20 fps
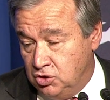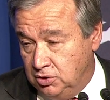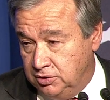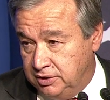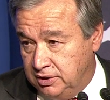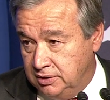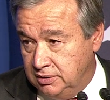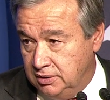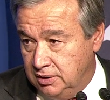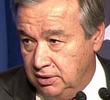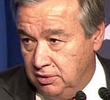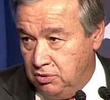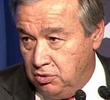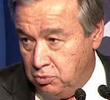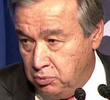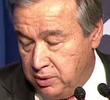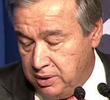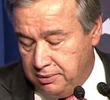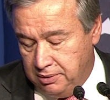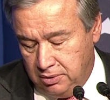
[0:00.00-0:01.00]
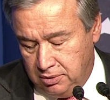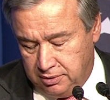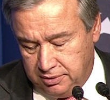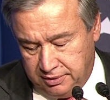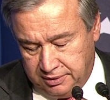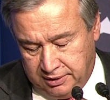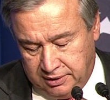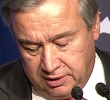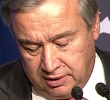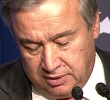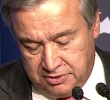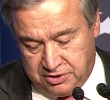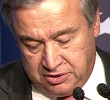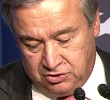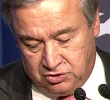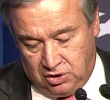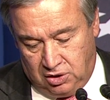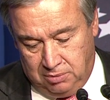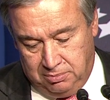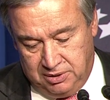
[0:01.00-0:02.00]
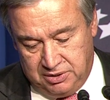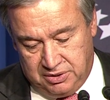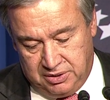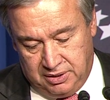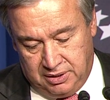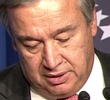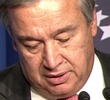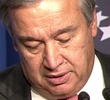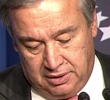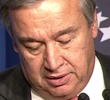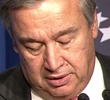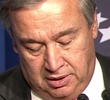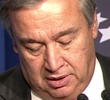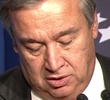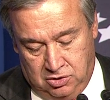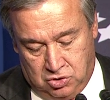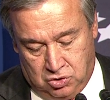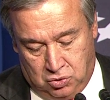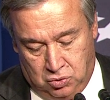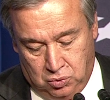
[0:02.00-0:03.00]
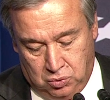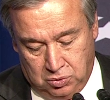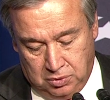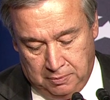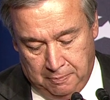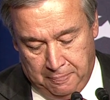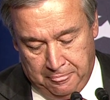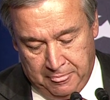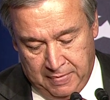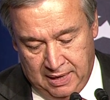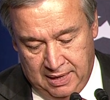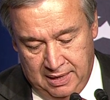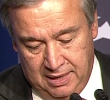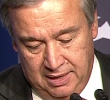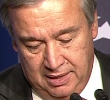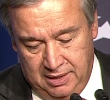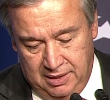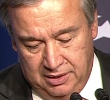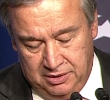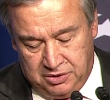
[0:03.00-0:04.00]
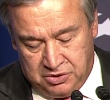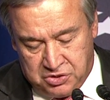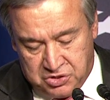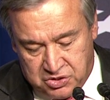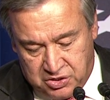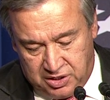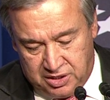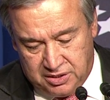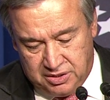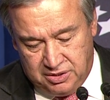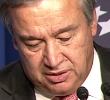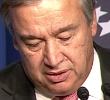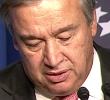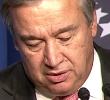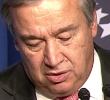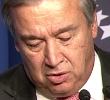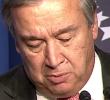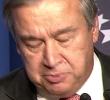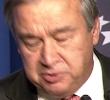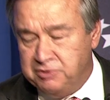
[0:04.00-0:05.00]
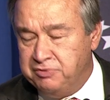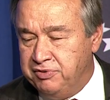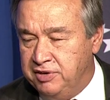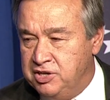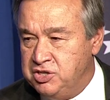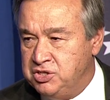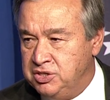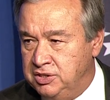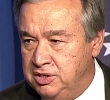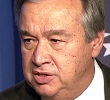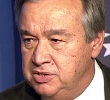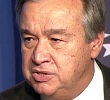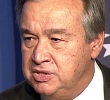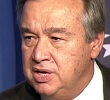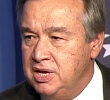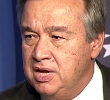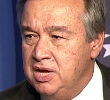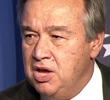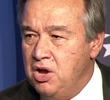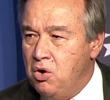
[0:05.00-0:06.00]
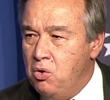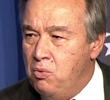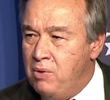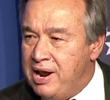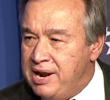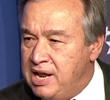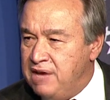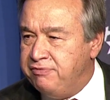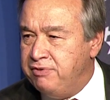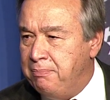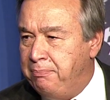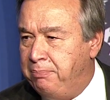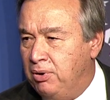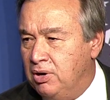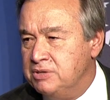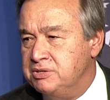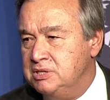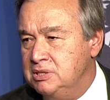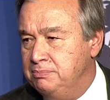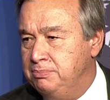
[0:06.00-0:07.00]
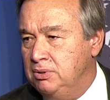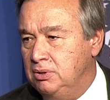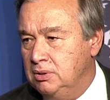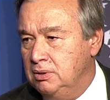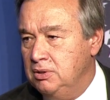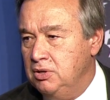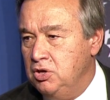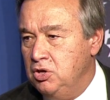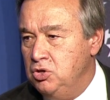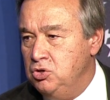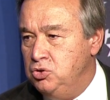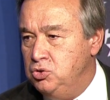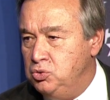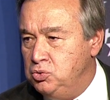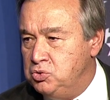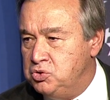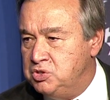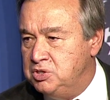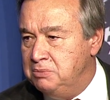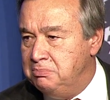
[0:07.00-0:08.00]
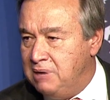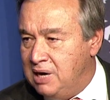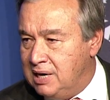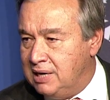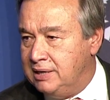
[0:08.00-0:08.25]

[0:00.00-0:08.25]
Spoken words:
children or girls' enrollment in school. The third observation is, whenever possible, use the